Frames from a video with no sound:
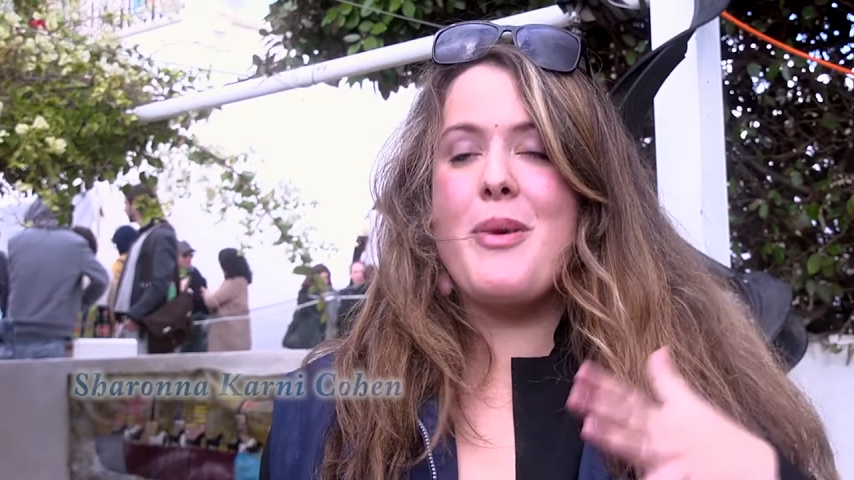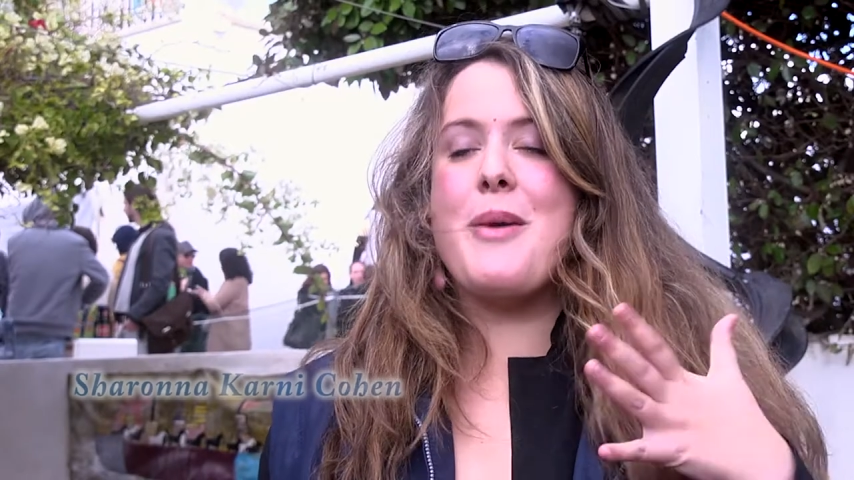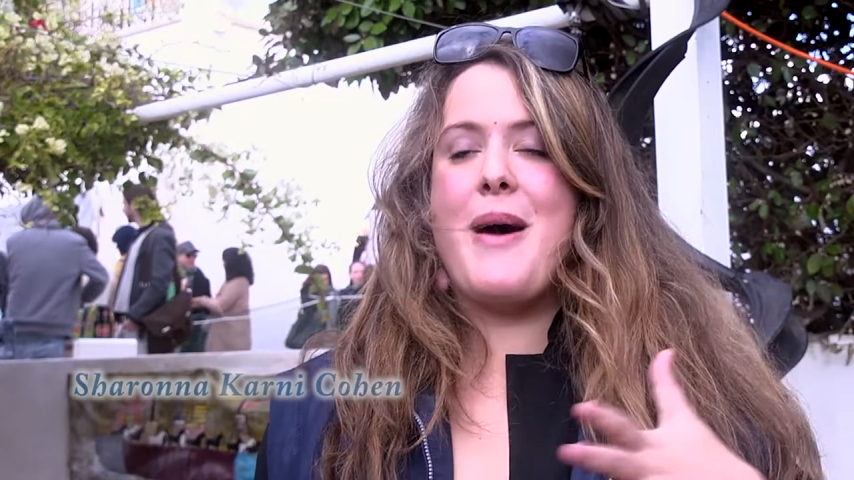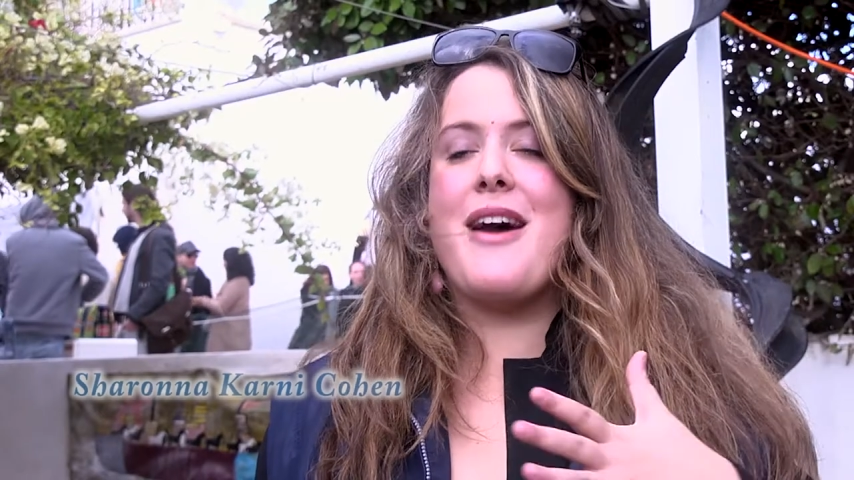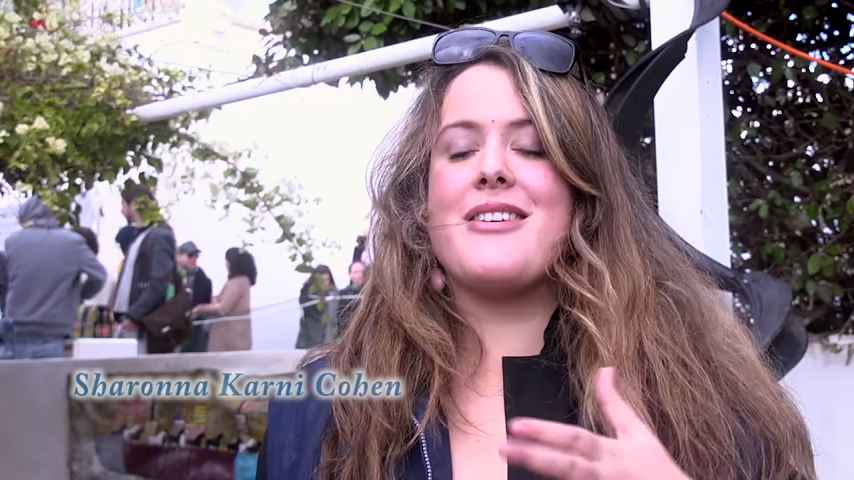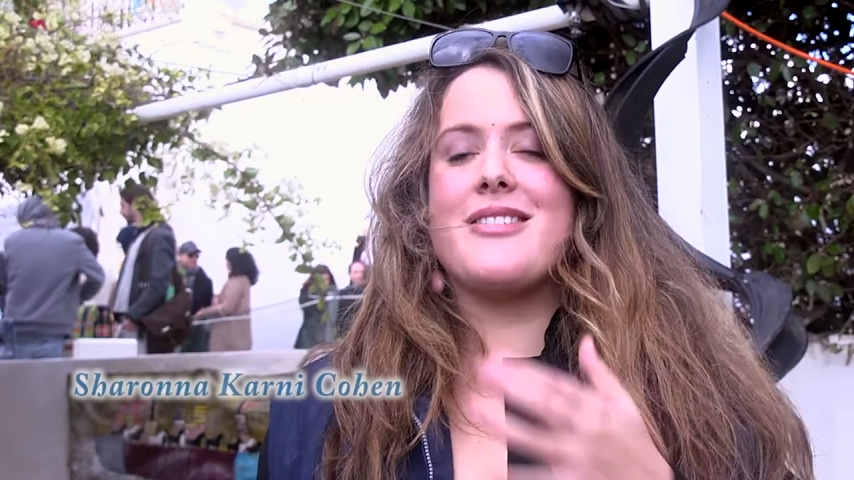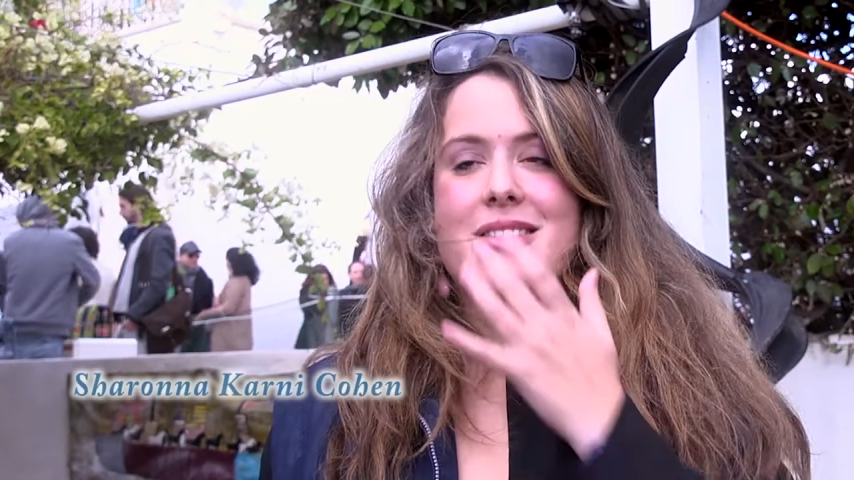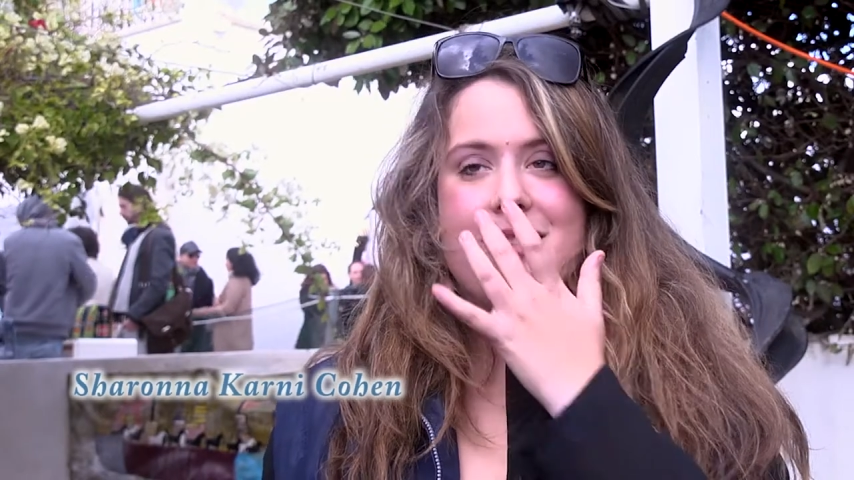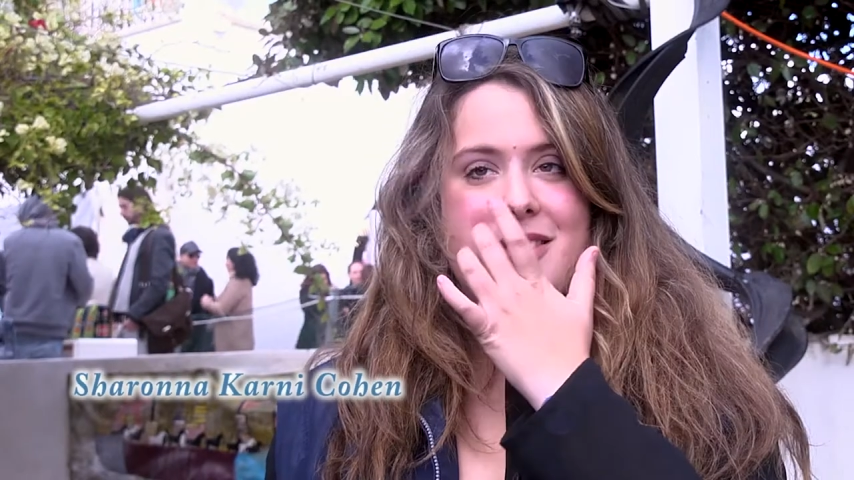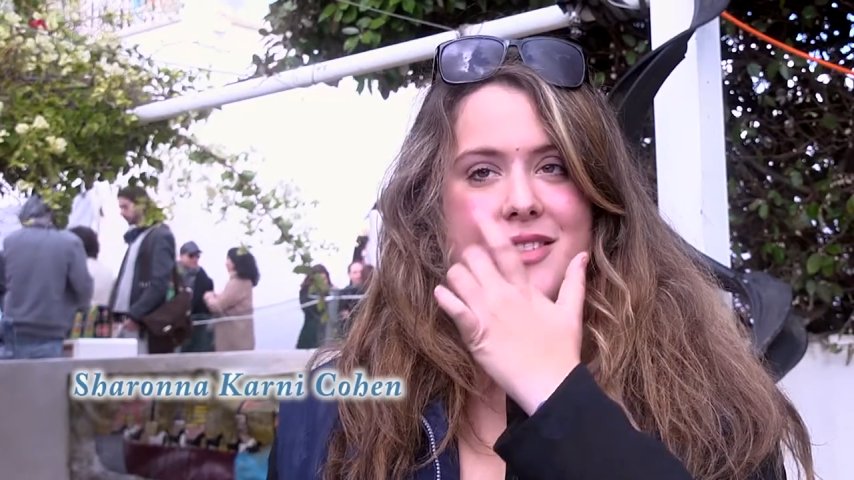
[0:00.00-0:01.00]
my
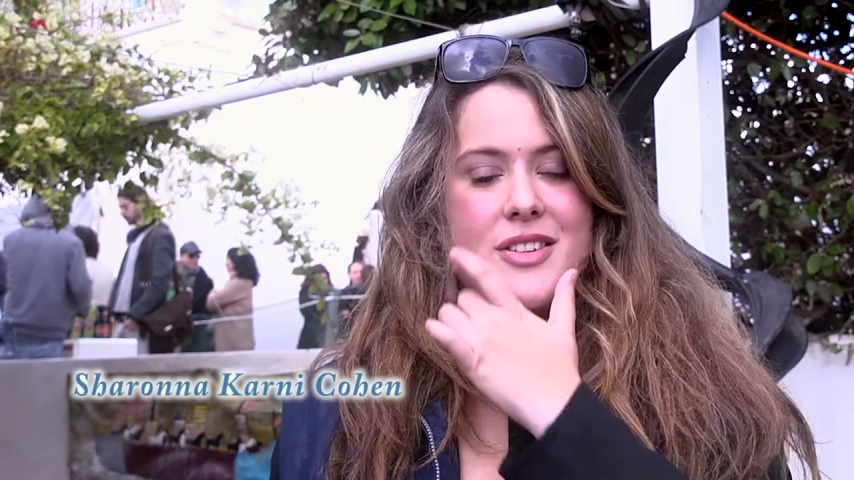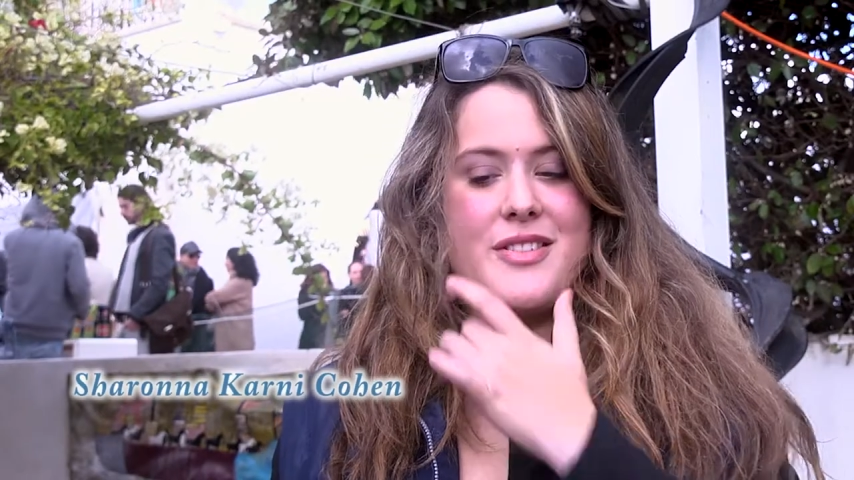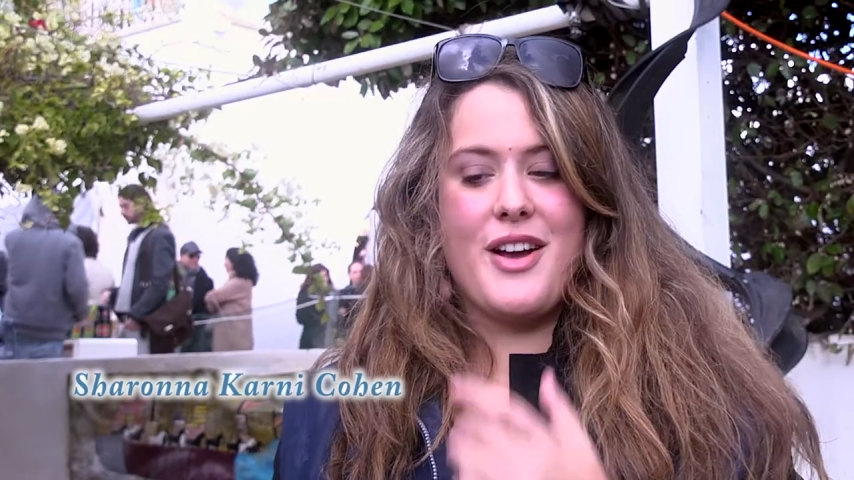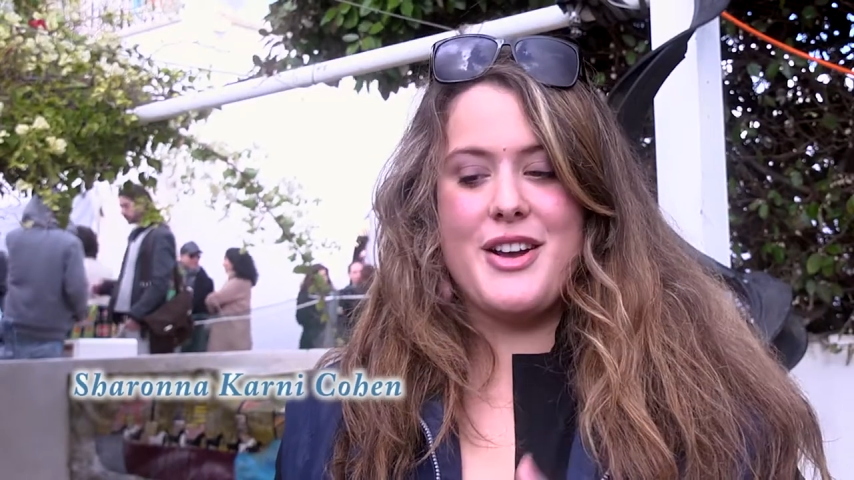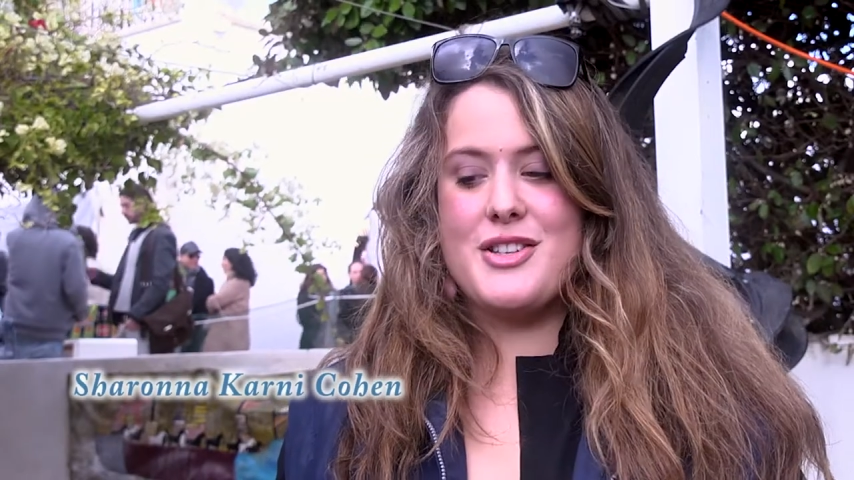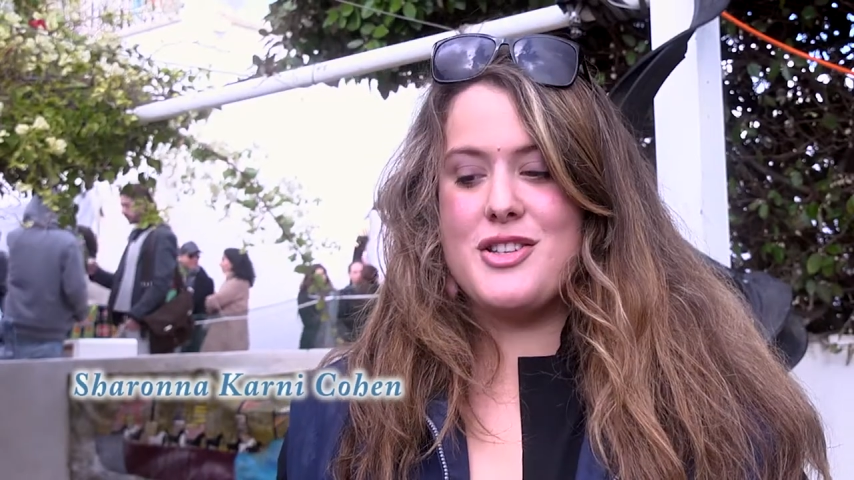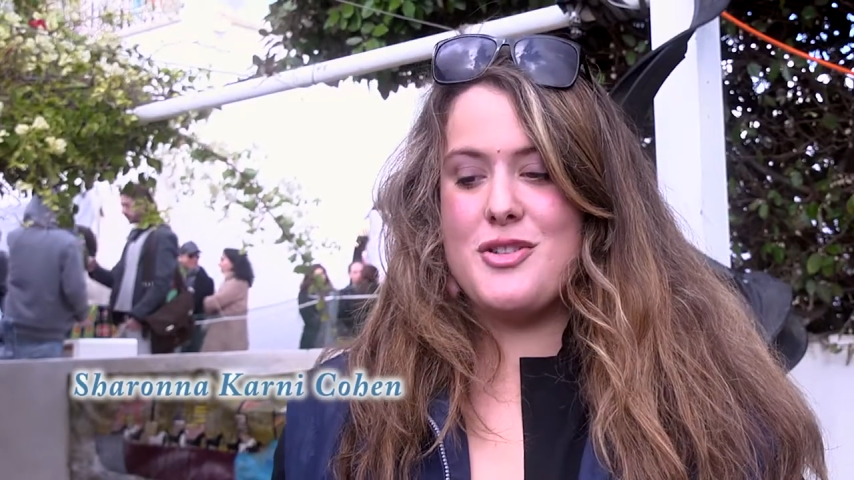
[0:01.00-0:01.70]
parents decided